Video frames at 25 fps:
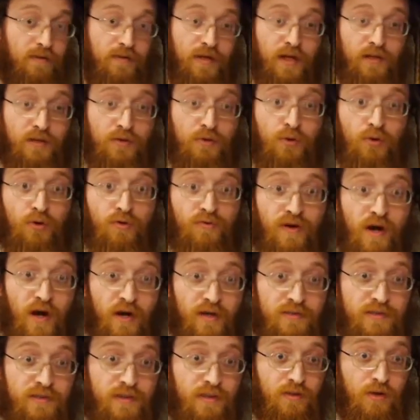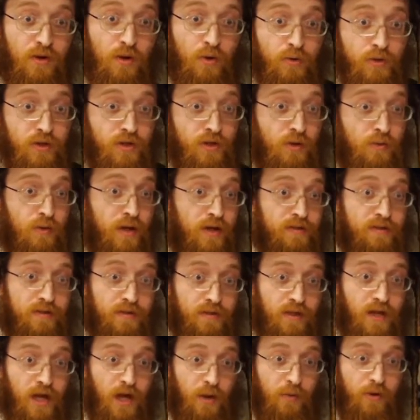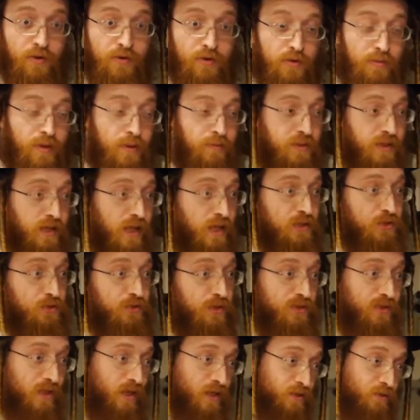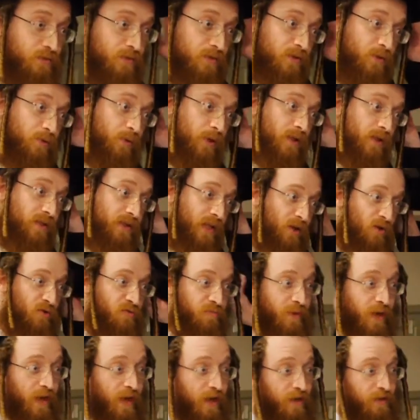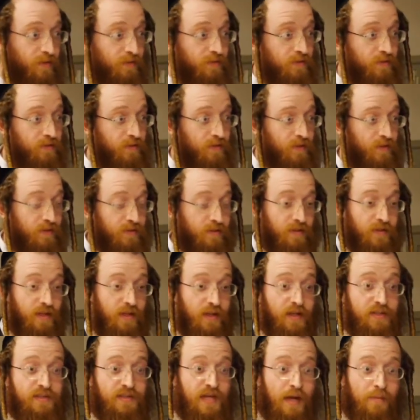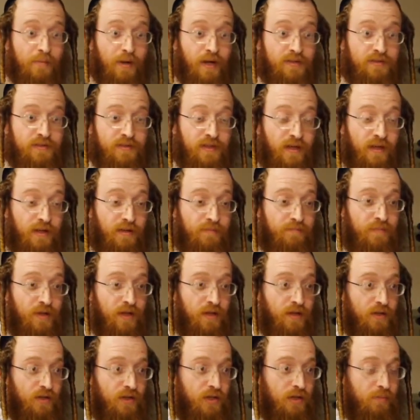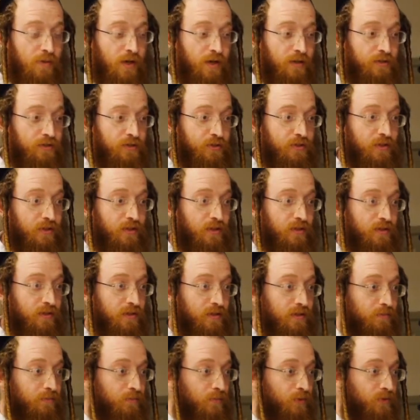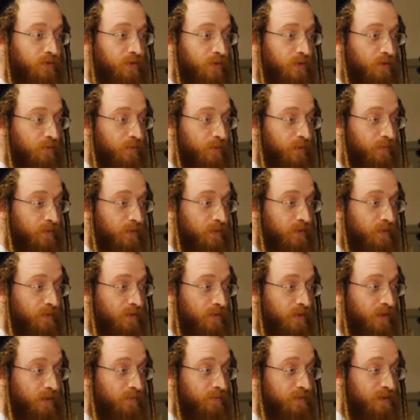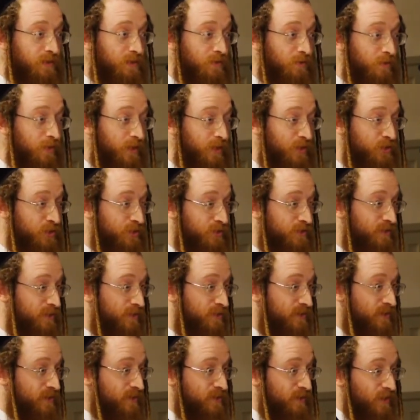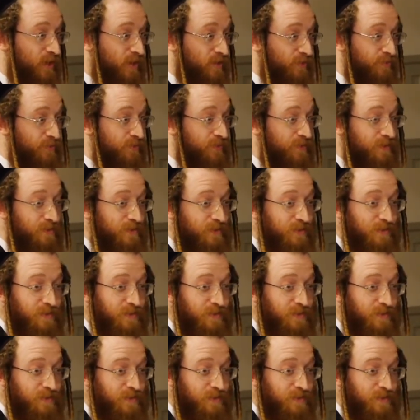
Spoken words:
got caught off guard and said, oh, you know what, I want you to be able to concentrate, so I'll quickly take off my hat, then the next guy might say, you mind turning a little more to the women? And I'm going to say, okay, is this enough?